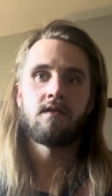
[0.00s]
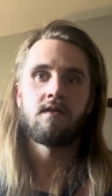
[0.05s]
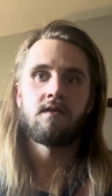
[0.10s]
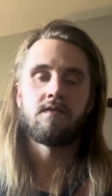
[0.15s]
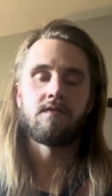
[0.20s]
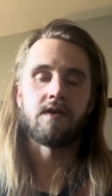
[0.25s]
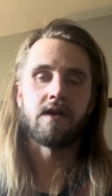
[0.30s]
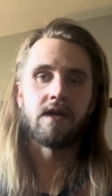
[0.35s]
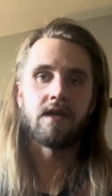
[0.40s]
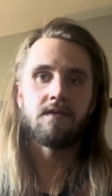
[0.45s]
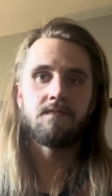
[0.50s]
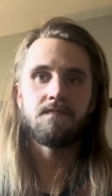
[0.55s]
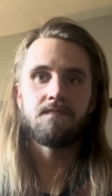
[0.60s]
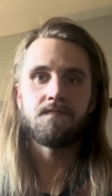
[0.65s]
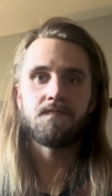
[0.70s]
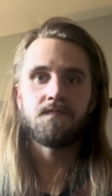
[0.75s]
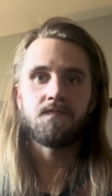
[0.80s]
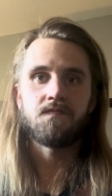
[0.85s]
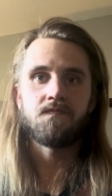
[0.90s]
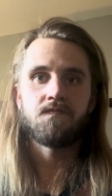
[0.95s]
right?
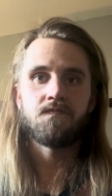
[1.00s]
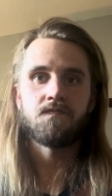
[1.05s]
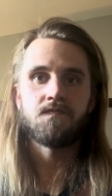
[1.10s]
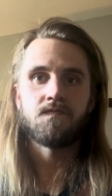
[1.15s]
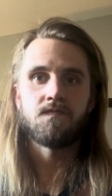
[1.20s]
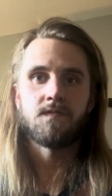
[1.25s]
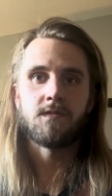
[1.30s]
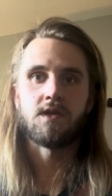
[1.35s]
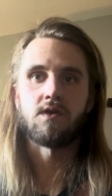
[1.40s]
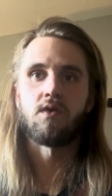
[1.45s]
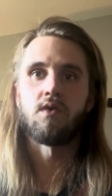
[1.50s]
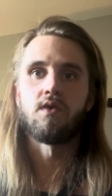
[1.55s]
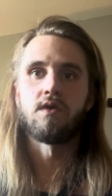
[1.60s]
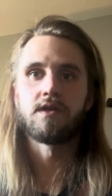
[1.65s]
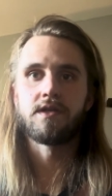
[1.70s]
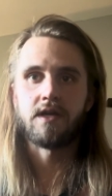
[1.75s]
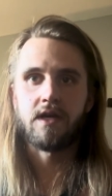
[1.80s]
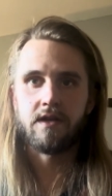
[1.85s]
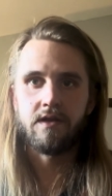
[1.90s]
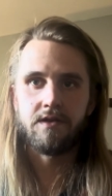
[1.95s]
So
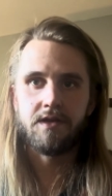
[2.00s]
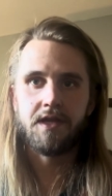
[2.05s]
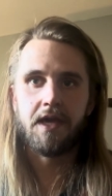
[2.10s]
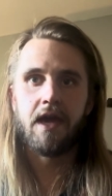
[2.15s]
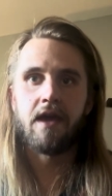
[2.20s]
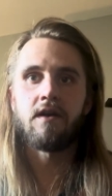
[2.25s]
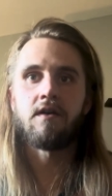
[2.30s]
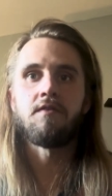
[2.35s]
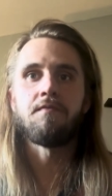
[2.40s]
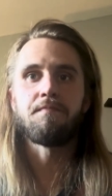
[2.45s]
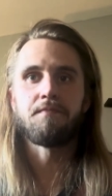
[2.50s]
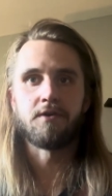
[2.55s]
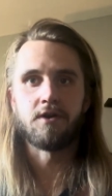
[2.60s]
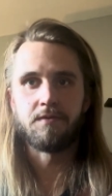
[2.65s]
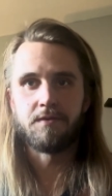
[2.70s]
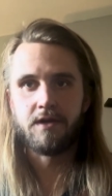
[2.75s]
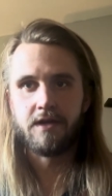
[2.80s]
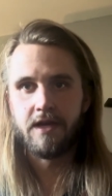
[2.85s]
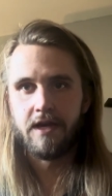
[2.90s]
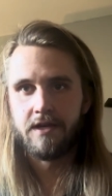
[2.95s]
horizontal scale,
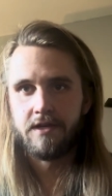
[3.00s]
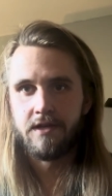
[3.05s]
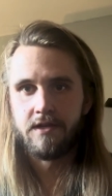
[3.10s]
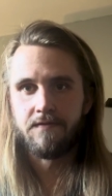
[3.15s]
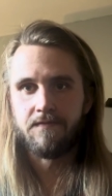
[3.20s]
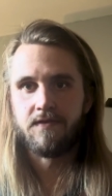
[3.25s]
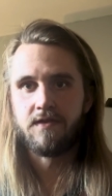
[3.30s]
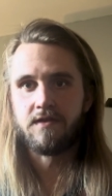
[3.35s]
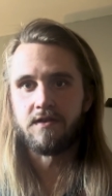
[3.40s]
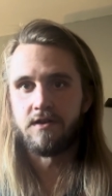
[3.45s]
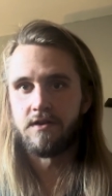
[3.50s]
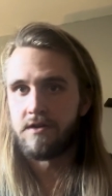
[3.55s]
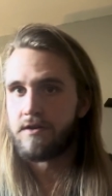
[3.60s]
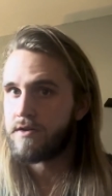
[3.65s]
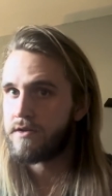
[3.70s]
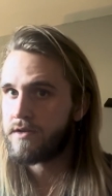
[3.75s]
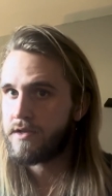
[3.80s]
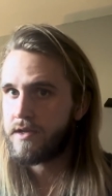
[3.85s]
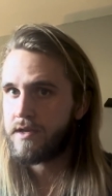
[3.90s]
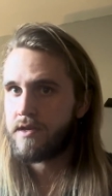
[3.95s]
permutations of
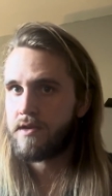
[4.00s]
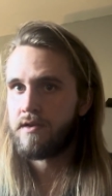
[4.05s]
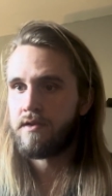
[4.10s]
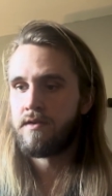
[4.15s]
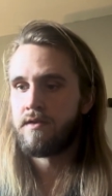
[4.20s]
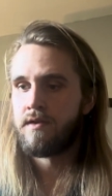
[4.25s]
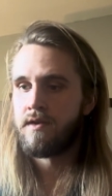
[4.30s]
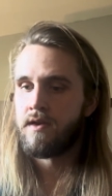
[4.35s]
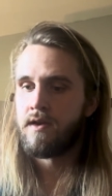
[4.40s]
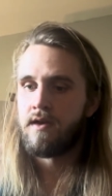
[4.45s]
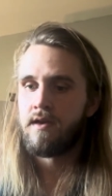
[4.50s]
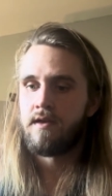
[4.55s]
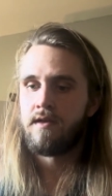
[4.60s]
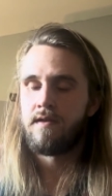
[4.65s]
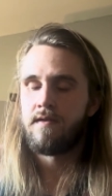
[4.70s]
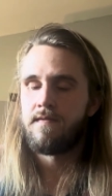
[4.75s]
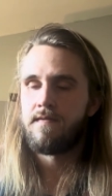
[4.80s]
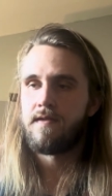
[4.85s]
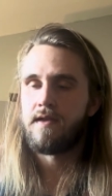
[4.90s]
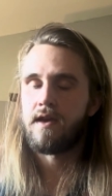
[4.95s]
thirds
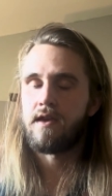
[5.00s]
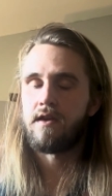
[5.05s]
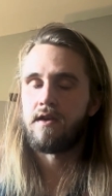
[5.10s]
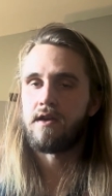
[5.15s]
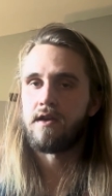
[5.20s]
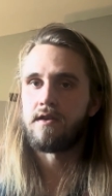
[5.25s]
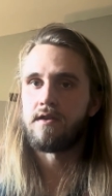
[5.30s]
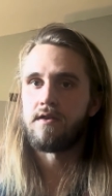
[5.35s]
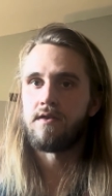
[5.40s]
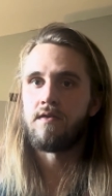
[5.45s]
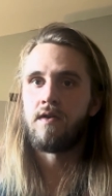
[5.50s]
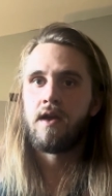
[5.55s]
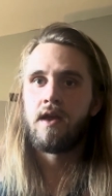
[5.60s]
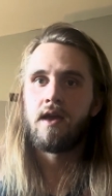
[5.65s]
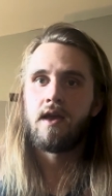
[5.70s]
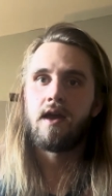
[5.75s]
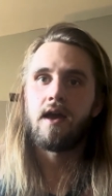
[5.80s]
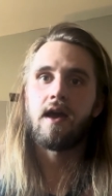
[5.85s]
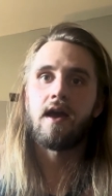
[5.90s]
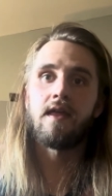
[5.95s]
that you can do,
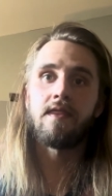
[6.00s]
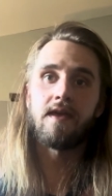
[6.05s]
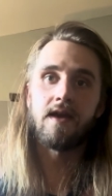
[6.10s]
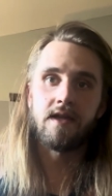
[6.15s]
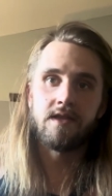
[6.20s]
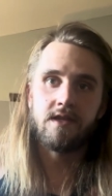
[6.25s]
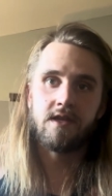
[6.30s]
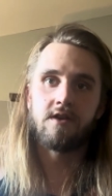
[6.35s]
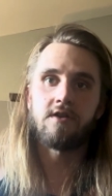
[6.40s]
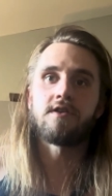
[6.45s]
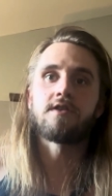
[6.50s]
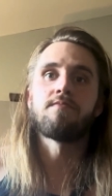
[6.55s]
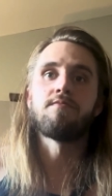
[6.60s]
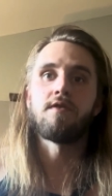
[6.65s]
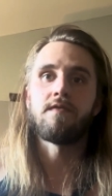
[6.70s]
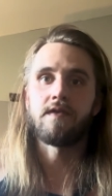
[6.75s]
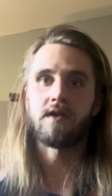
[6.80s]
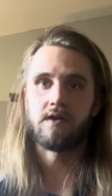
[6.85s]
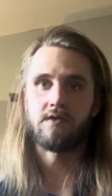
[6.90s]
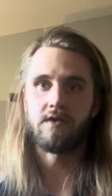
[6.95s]
and then start to
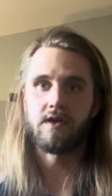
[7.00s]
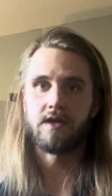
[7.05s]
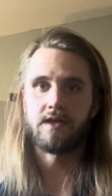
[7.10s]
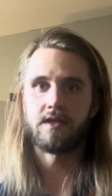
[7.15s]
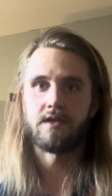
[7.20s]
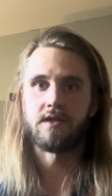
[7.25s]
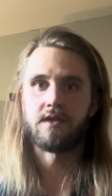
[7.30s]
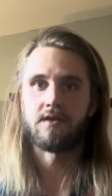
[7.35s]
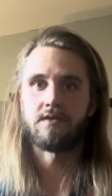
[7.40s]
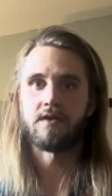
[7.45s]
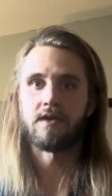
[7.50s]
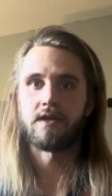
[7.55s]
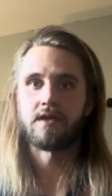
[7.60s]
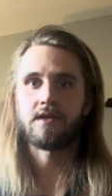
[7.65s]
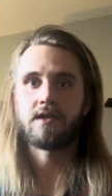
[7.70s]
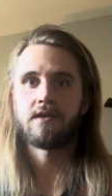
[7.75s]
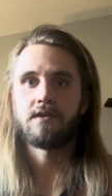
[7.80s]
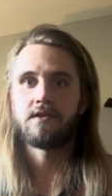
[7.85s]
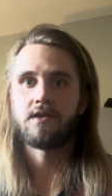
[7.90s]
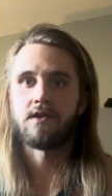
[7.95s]
move it across the
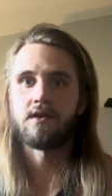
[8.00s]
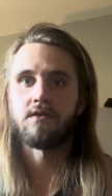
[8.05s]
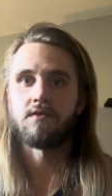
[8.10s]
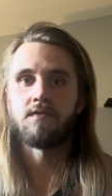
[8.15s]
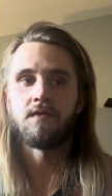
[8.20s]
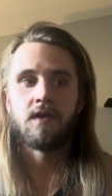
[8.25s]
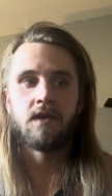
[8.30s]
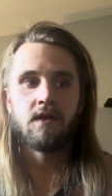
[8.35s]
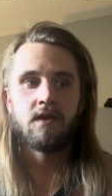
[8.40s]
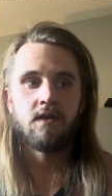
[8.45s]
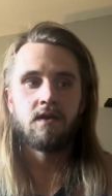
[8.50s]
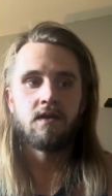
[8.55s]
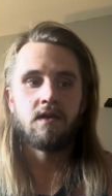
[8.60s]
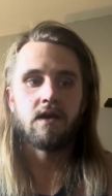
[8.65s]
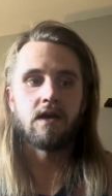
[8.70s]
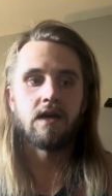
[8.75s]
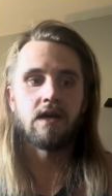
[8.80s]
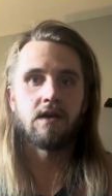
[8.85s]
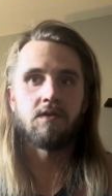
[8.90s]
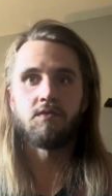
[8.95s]
strings. So
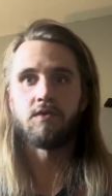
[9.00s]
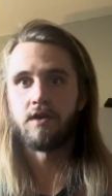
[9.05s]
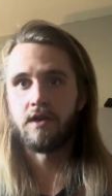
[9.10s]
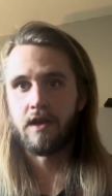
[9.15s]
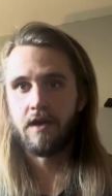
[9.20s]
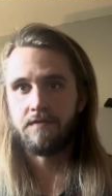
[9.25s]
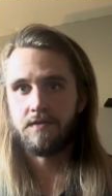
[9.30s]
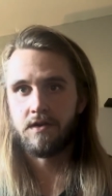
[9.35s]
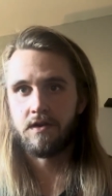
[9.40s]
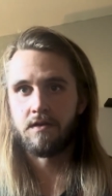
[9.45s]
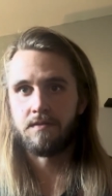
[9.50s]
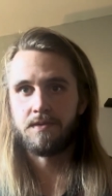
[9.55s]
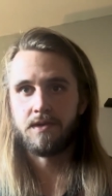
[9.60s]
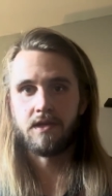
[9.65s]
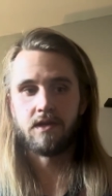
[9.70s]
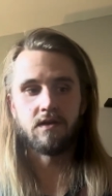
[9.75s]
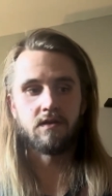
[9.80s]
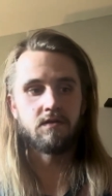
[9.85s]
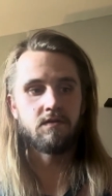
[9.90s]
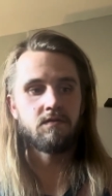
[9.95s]
we're in F sharp
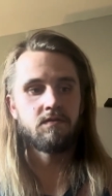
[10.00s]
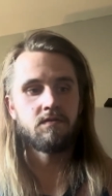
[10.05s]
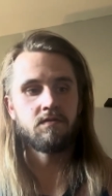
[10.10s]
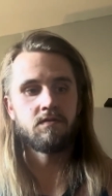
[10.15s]
still.